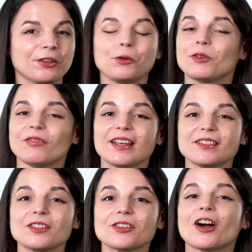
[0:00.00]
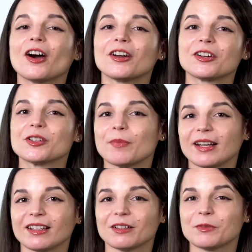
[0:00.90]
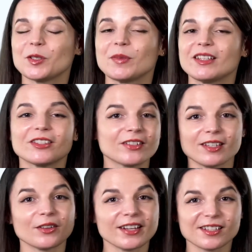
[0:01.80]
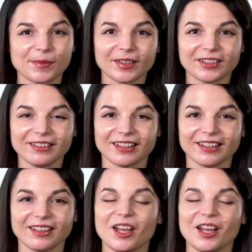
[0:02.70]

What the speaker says: You invested your hard-earned money, which means you're serious about learning.